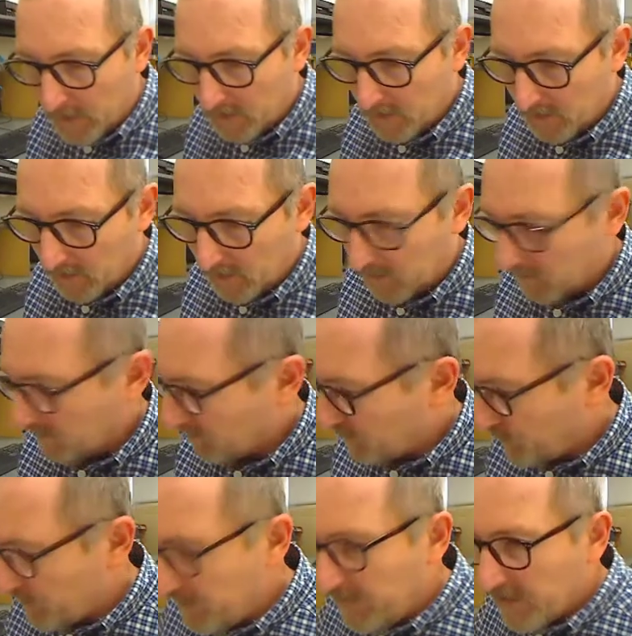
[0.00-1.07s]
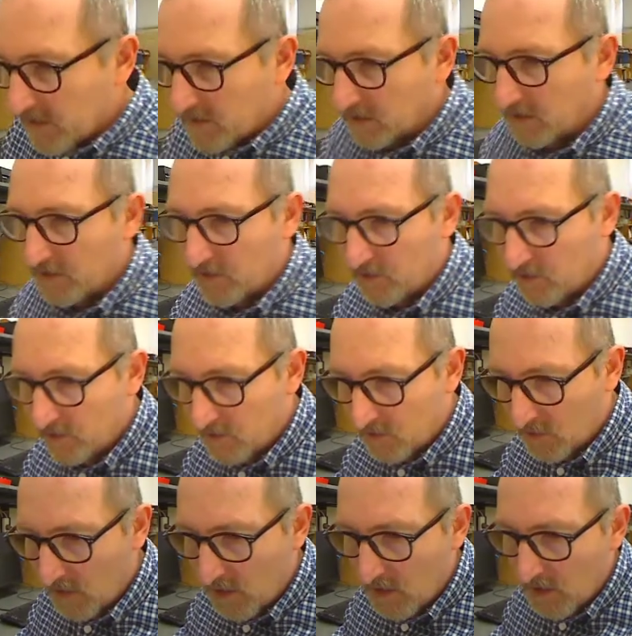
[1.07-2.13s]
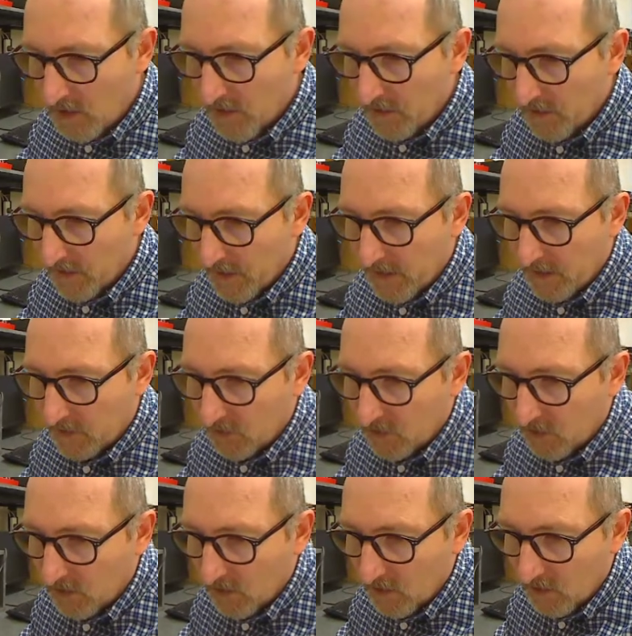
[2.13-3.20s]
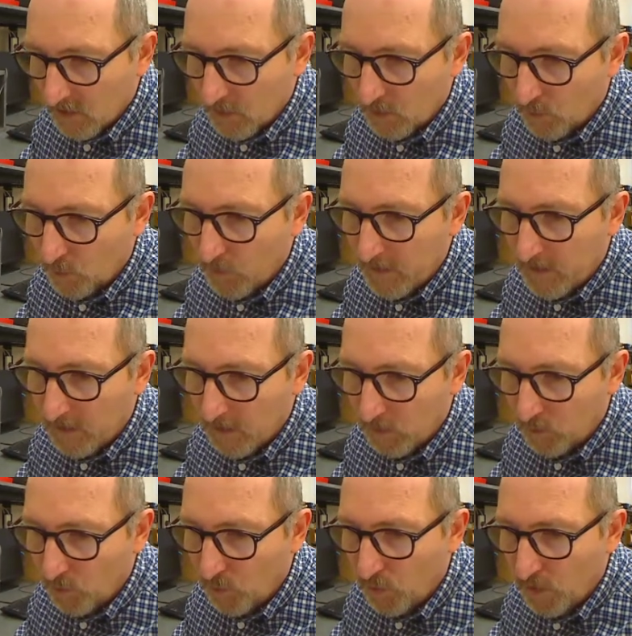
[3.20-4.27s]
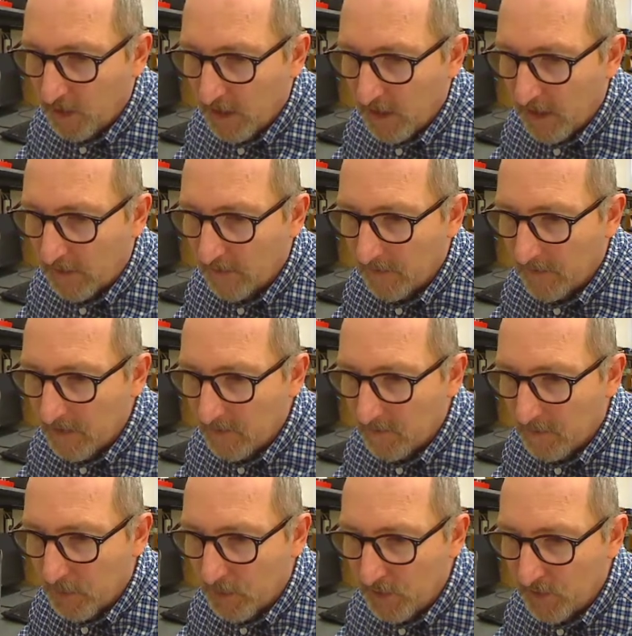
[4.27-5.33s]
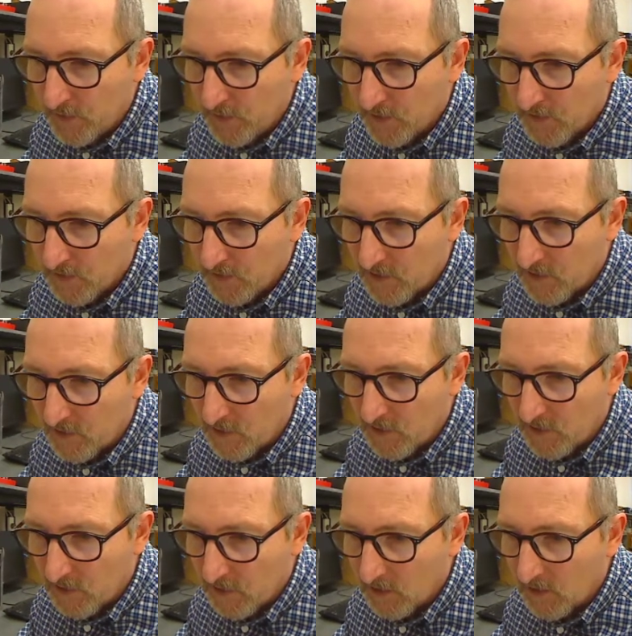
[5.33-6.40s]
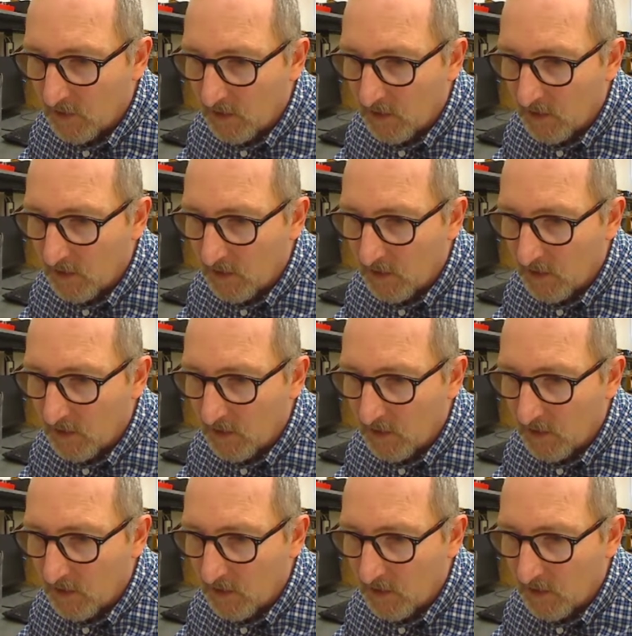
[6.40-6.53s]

in previous lessons that we can work out the impedance of a circuit